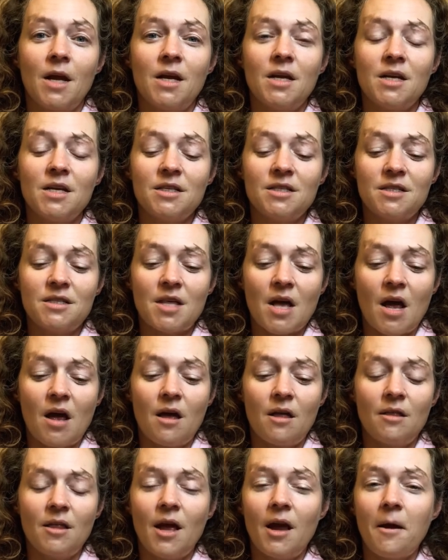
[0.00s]
Is
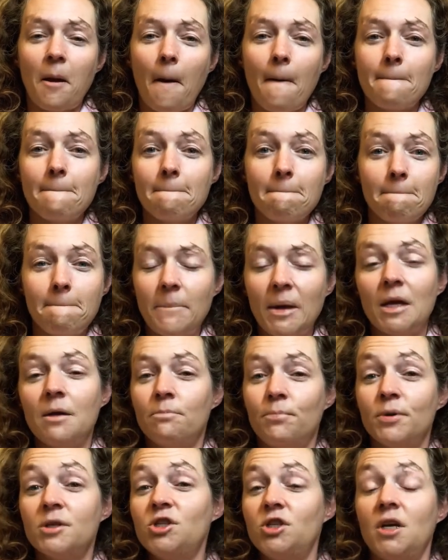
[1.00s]
that like
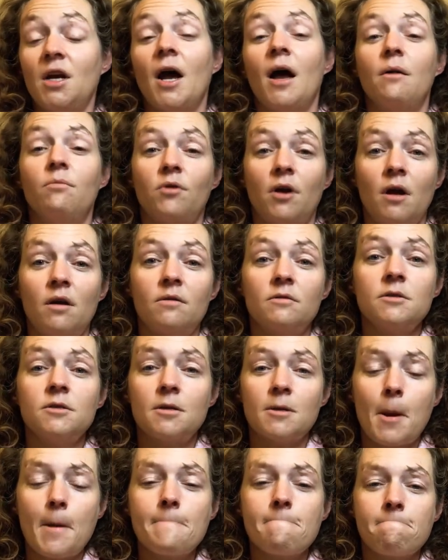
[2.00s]
big bushy
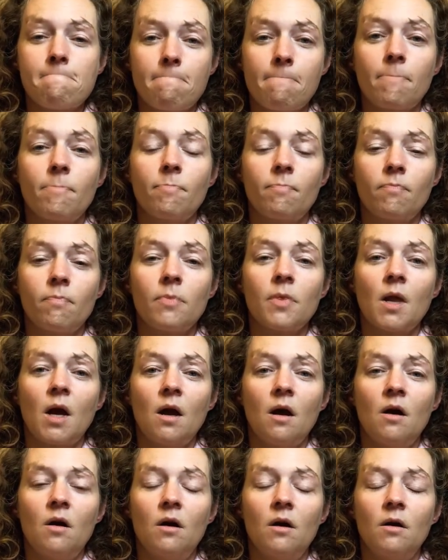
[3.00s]
eyebrows
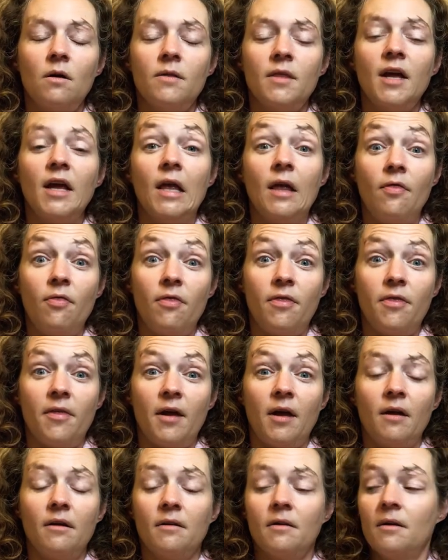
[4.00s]
are the in
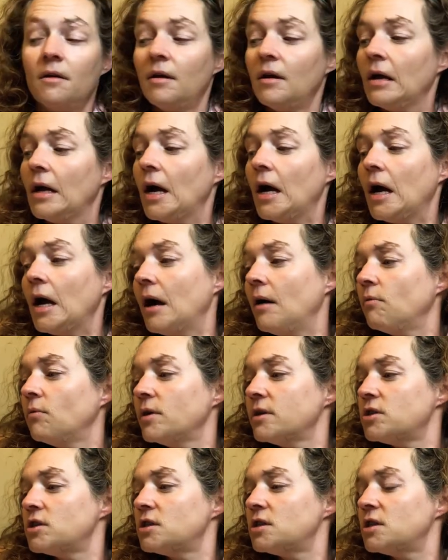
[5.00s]
thing,
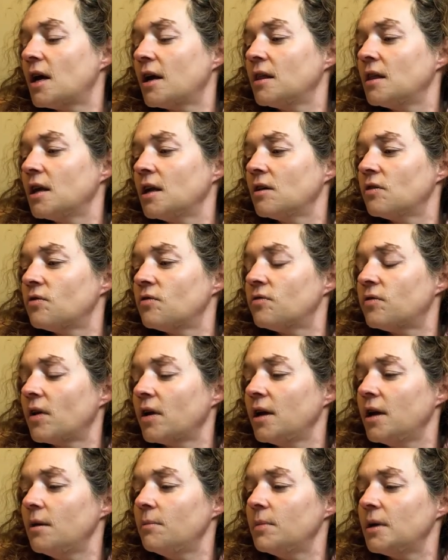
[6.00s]
which I think is
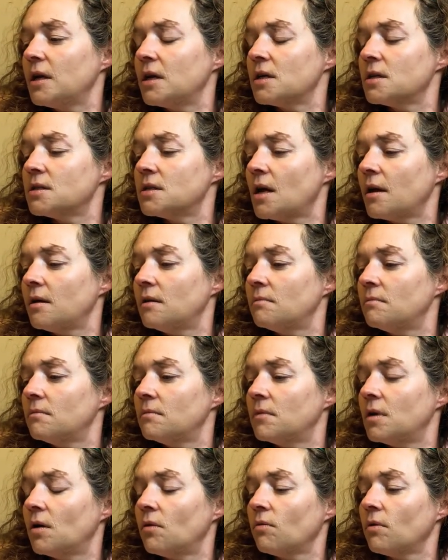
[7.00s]
funny because I
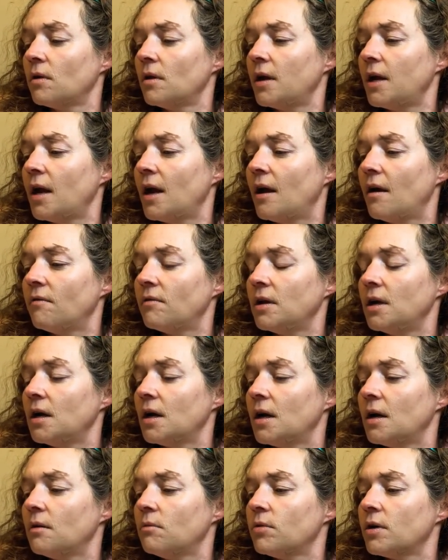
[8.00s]
don't really have any
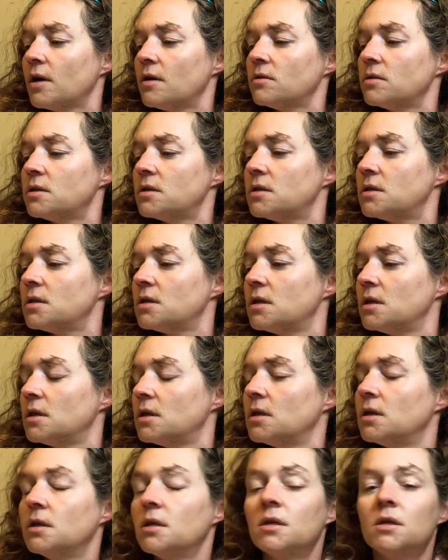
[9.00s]
eyebrows.
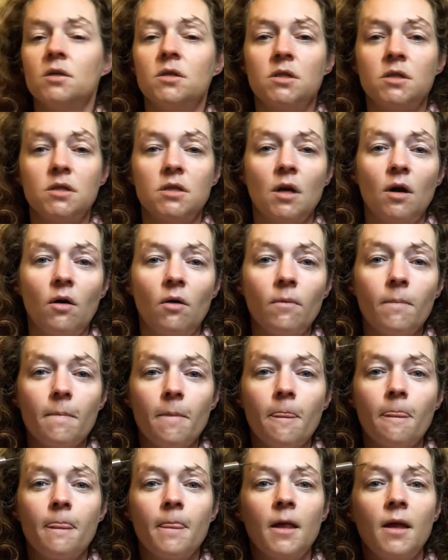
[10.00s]
So
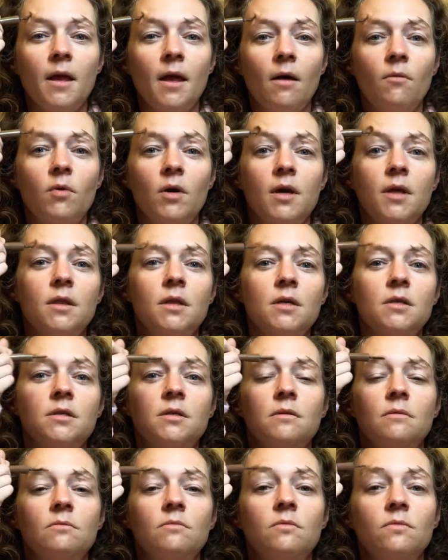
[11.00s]
yeah, look at
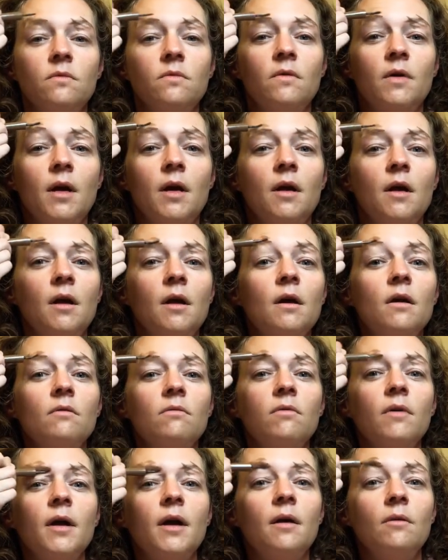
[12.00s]
this
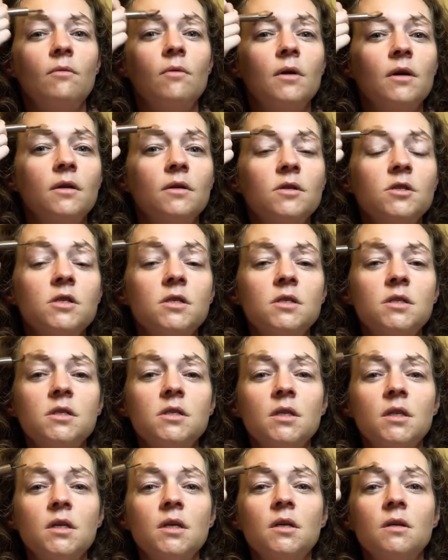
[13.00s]
right one, just
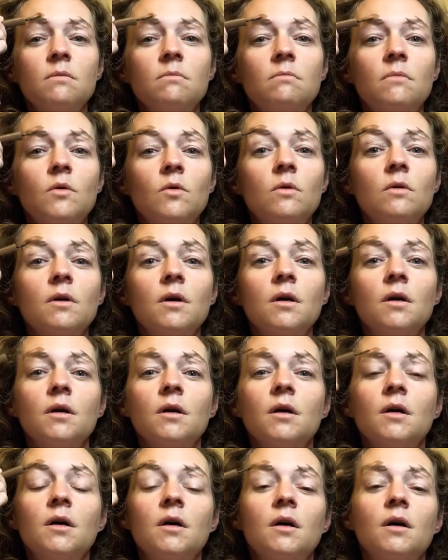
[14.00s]
a little more.
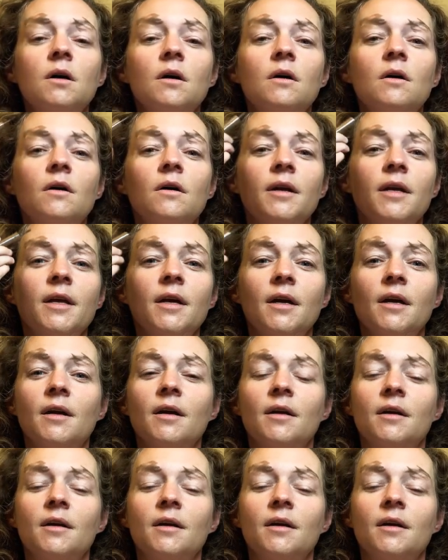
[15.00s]
Oh yeah,